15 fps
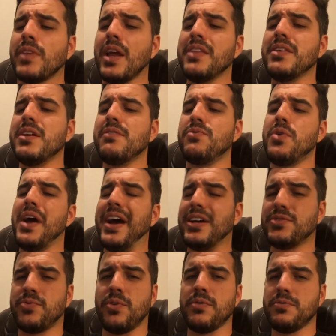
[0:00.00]
and then if you
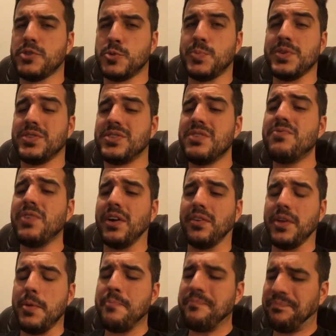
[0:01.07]
ask for it
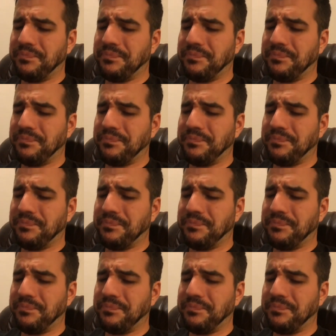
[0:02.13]
specifically,